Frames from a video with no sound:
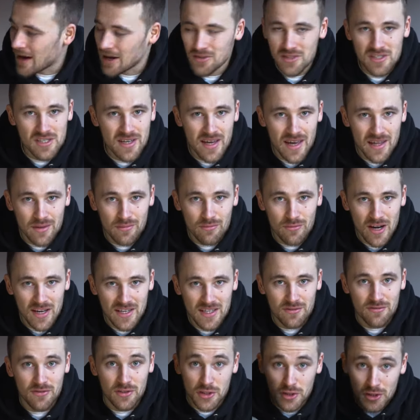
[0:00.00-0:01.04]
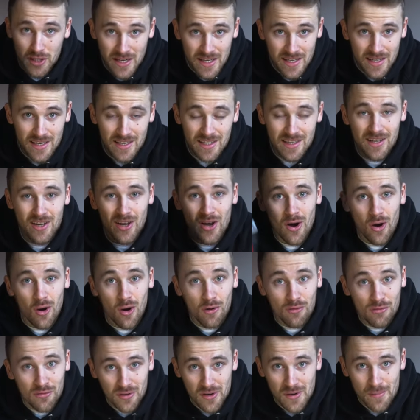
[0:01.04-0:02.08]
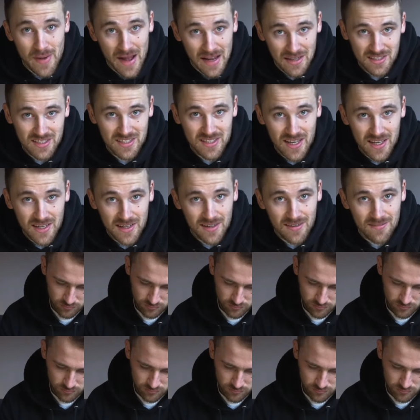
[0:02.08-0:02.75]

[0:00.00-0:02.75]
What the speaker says: How do you get them ready for training or for a match day?